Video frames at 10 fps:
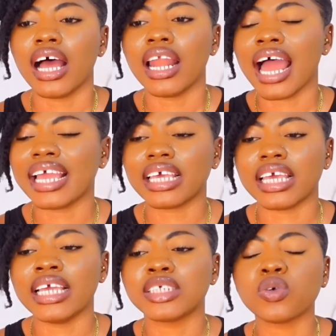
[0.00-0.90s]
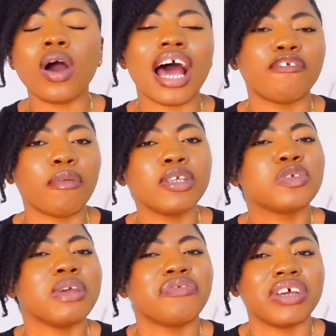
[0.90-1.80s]
Like, it's so hard for me
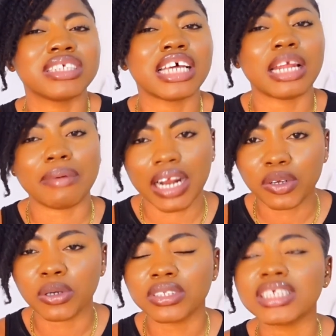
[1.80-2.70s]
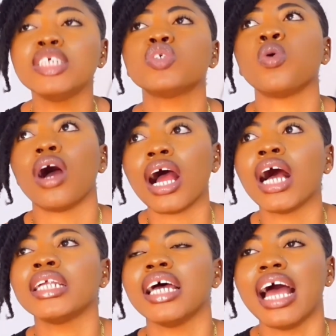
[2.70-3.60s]
to make friends now that I'm an adult. It's so
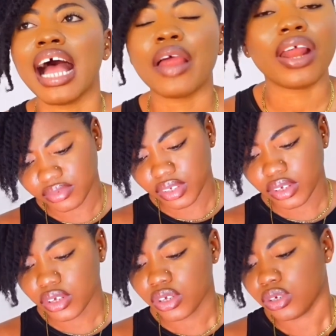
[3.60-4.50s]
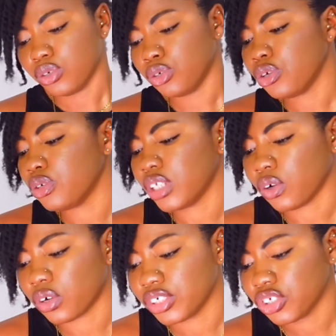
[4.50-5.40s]
hard. Do you use
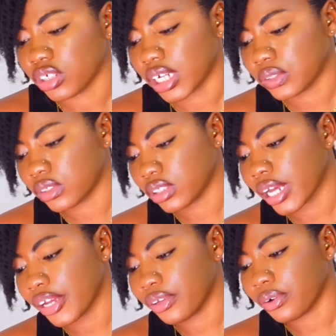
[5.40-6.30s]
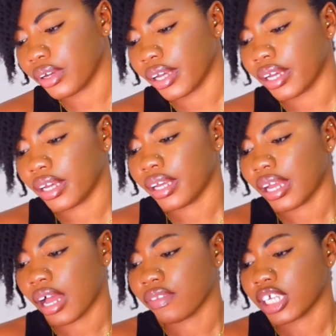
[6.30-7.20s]
a conditioner to style your hair
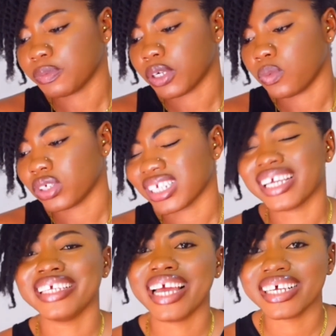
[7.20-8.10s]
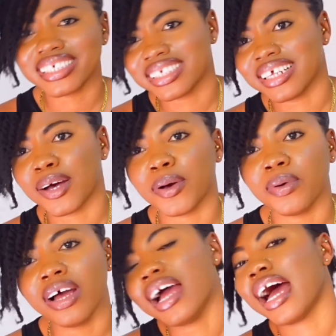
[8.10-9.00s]
after spraying water? Yes.
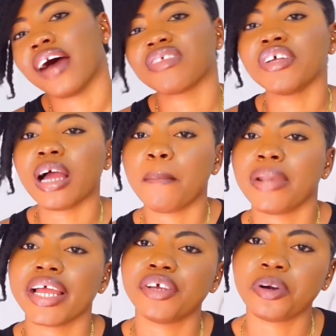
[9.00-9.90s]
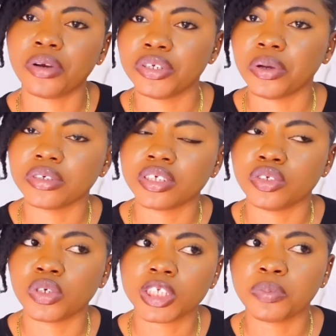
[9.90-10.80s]
Now, after you apply
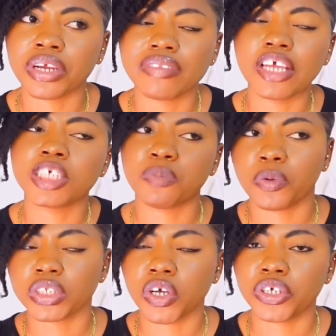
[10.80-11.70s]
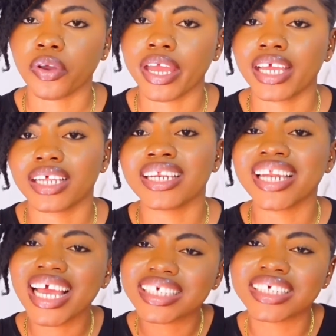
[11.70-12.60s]
your spray, after you spray water on your hair, the
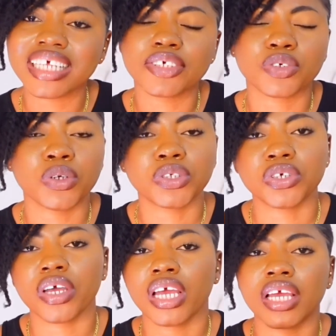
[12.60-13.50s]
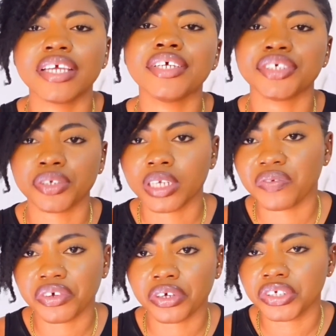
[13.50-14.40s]
next thing that should go to your hair is your
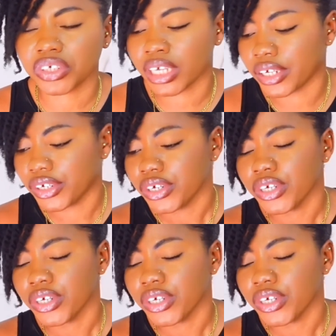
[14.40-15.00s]
leave-in conditioner